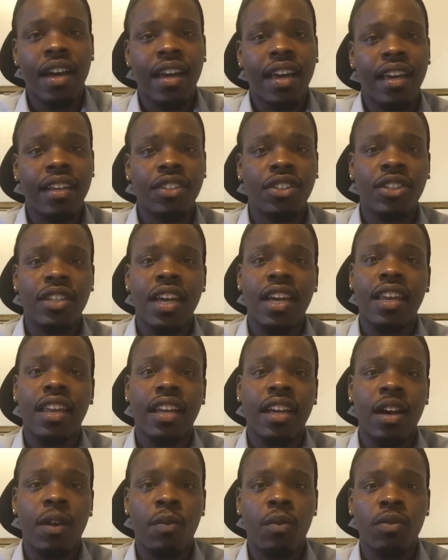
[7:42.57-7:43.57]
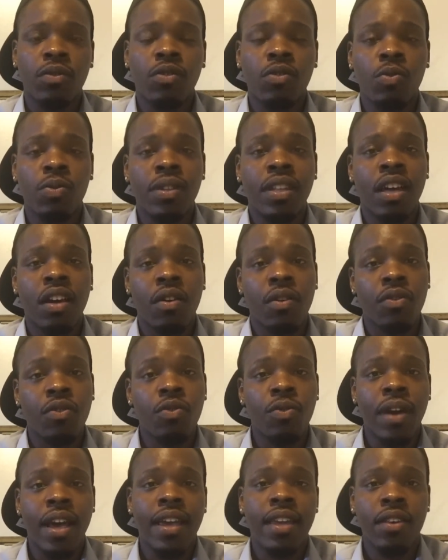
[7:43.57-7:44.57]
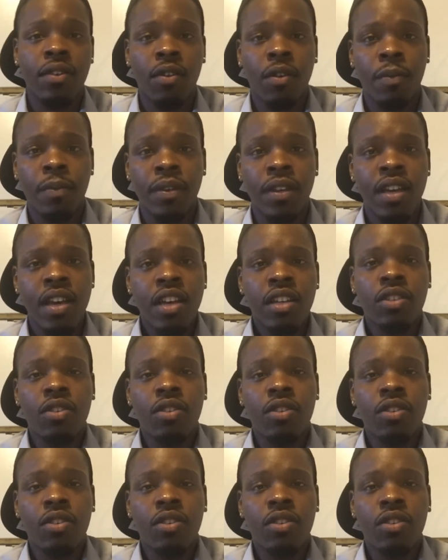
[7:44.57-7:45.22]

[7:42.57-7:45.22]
I can't shine like I want to without you hating on me.